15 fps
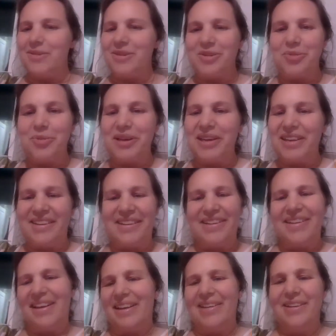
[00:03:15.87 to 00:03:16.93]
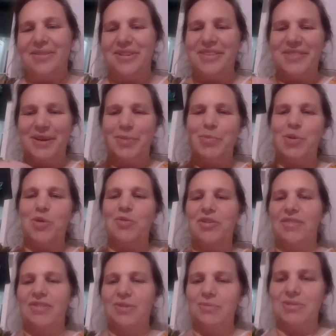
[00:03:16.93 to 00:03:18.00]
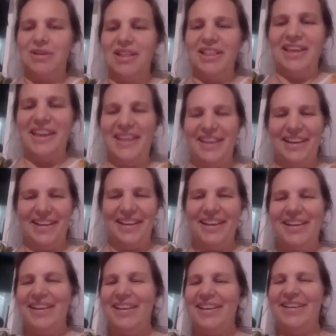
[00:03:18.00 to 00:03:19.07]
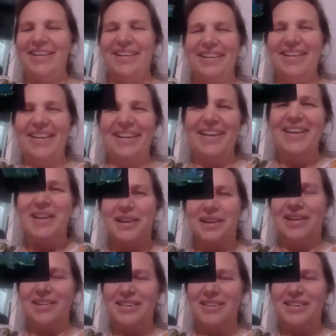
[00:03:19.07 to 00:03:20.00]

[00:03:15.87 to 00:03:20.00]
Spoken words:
don't do weed and I don't even approve of it really, not